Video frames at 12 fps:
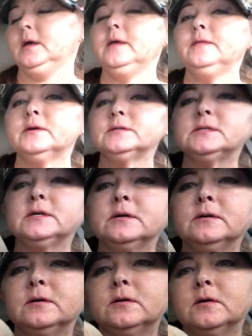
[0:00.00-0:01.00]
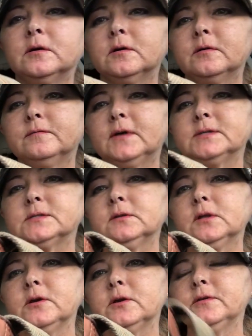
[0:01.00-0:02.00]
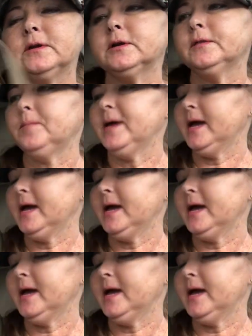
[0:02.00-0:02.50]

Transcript: And there's the Fossil logo there on the